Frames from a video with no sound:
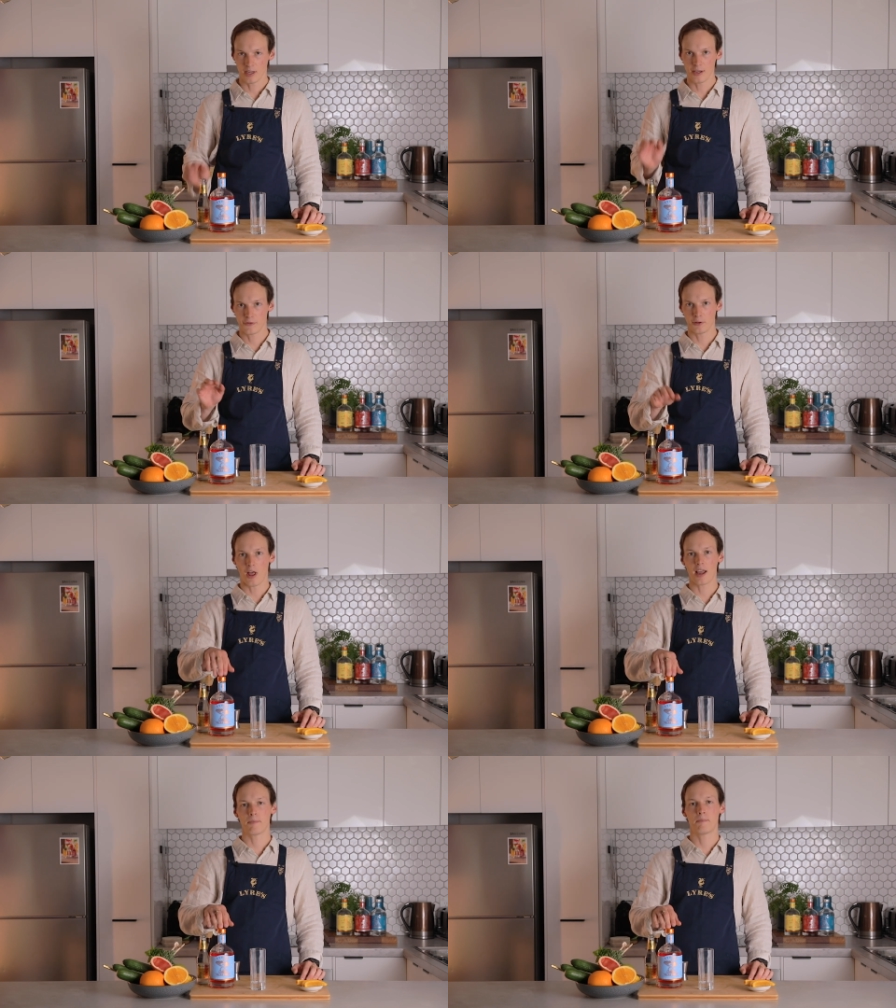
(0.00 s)
If you
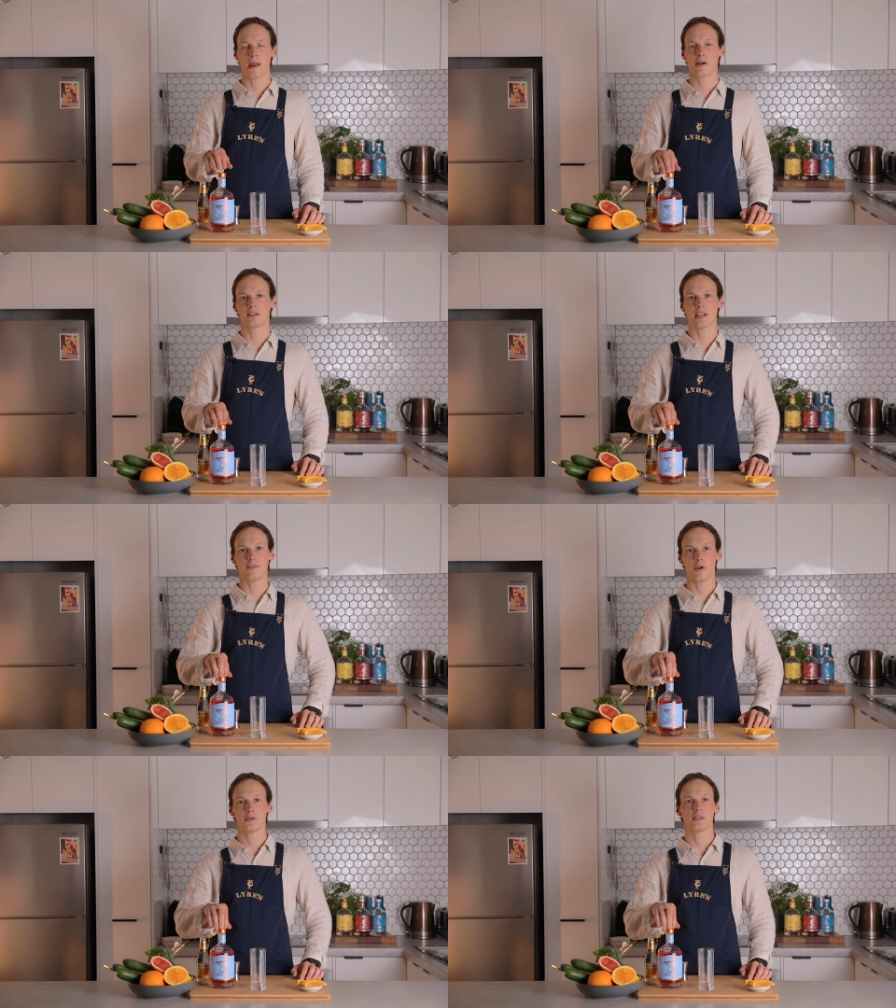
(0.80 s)
like
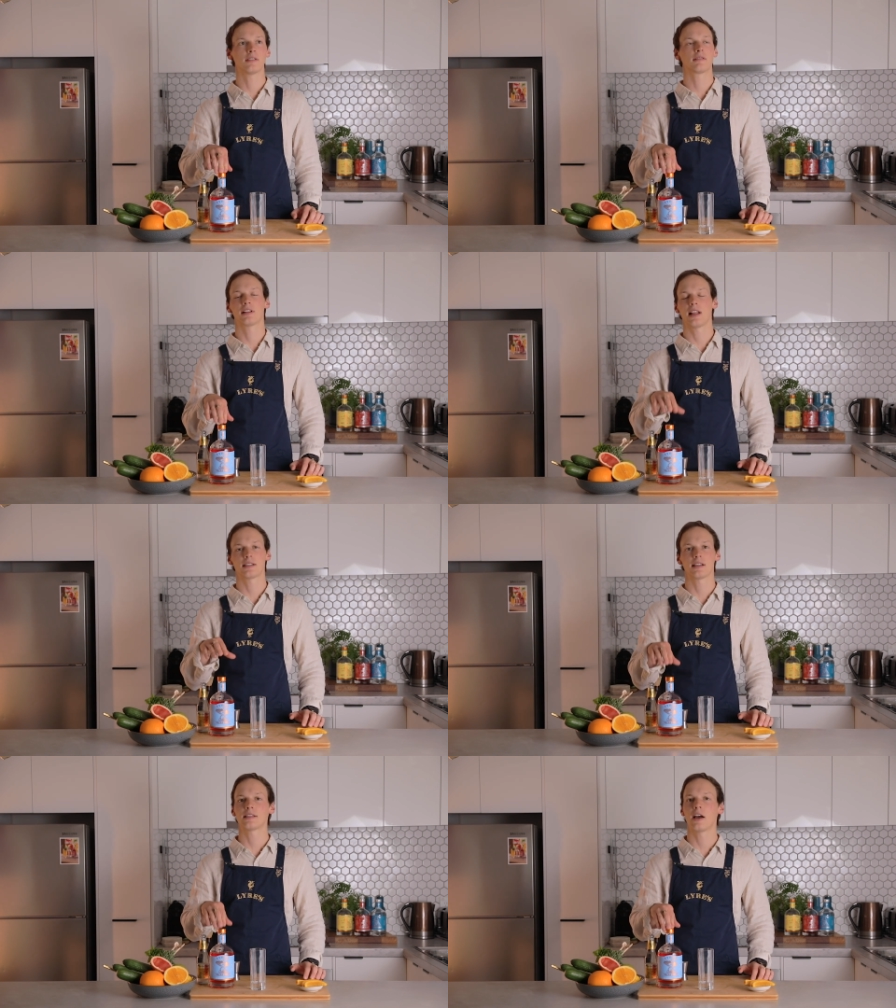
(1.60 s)
aperitivos and
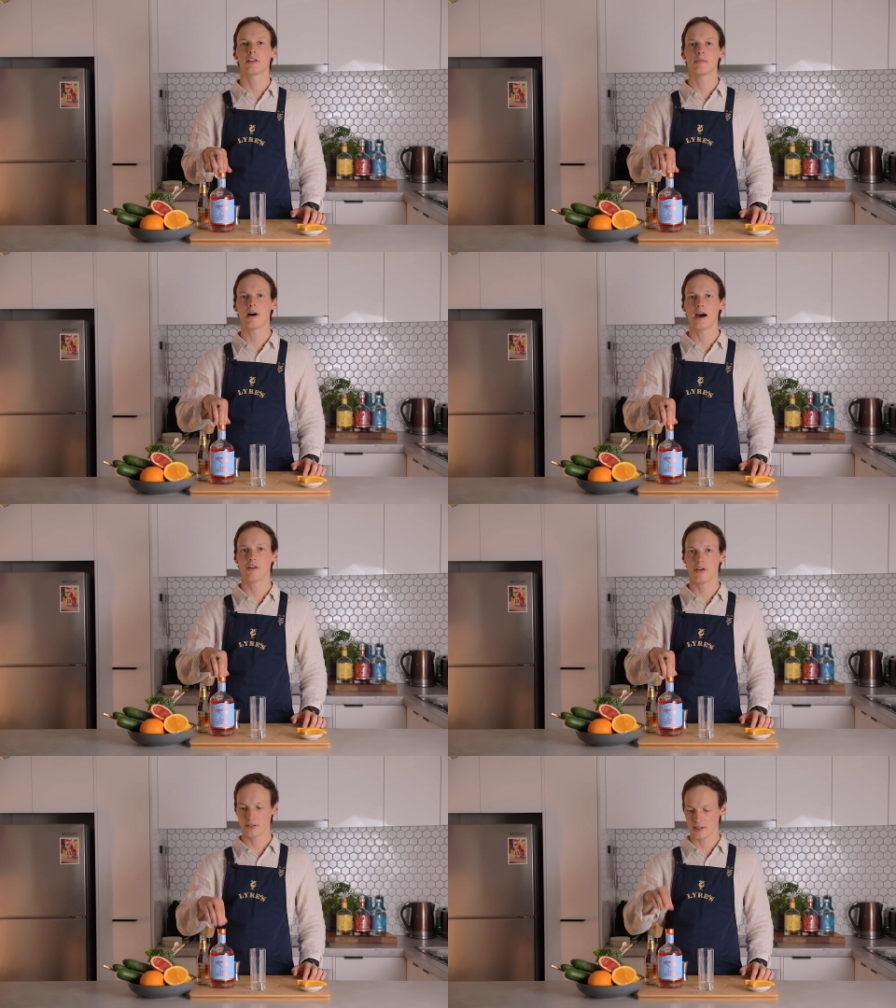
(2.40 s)
classic Italian
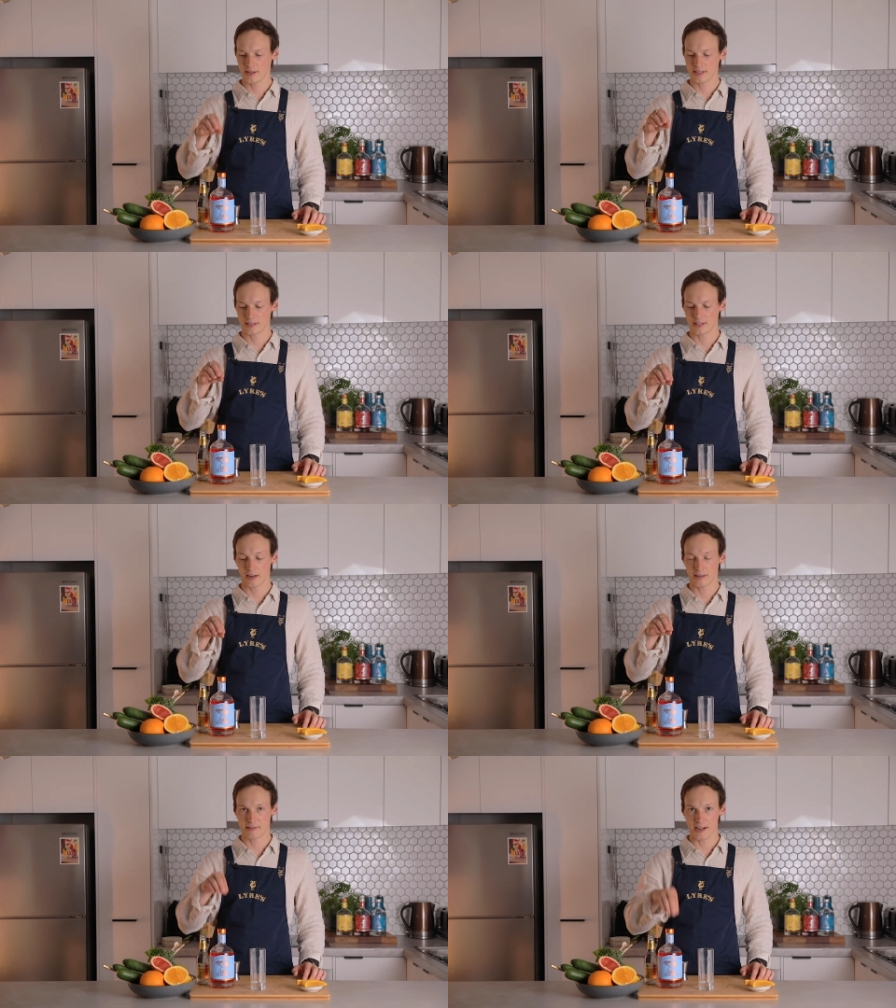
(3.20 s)
Amaros, this is
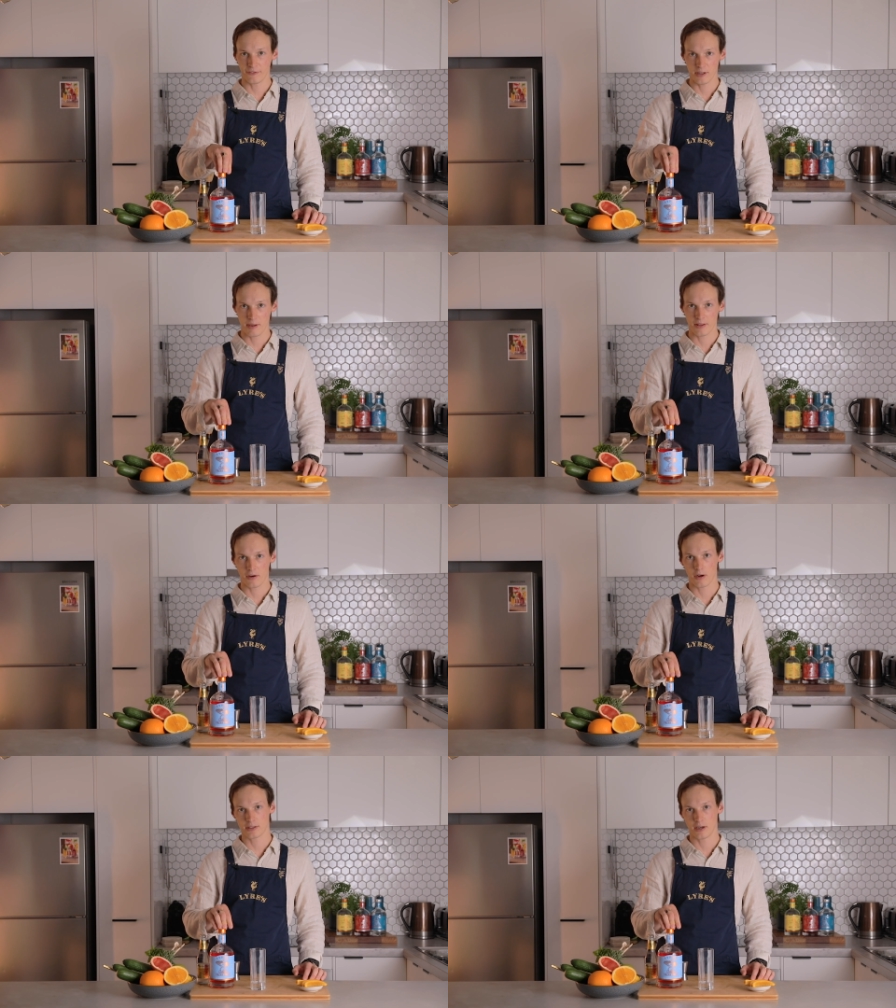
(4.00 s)
going to definitely be the
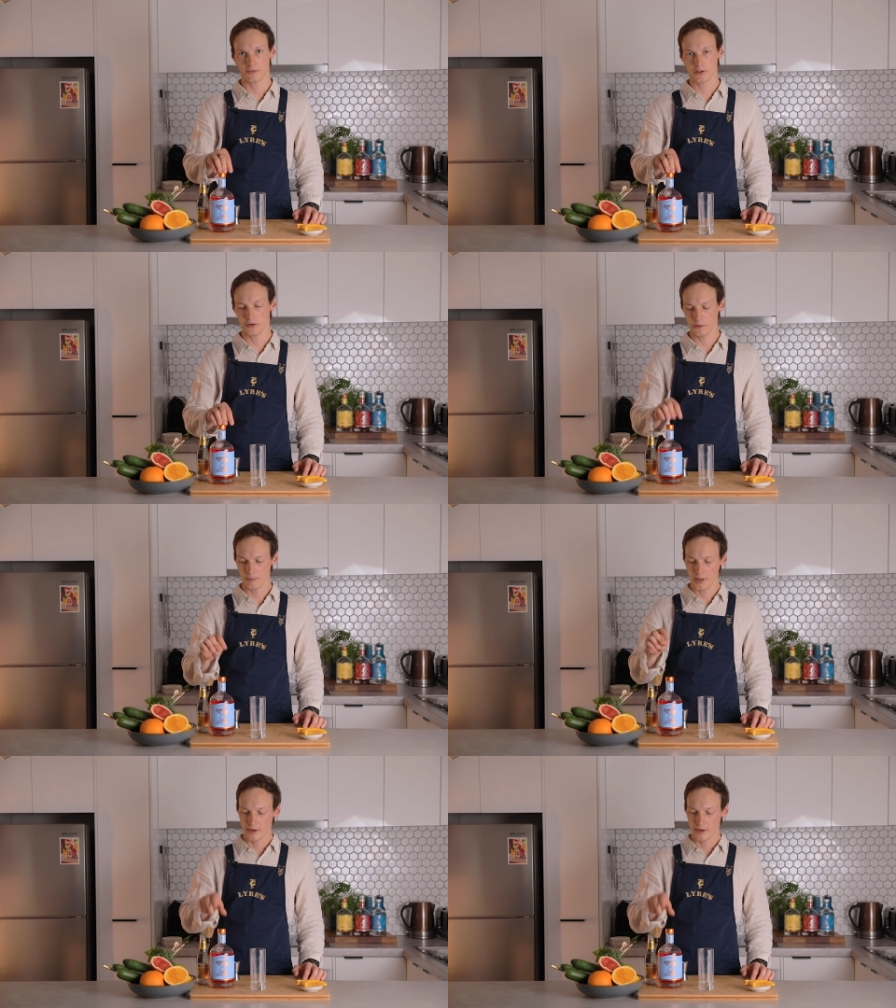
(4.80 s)
cocktail for you.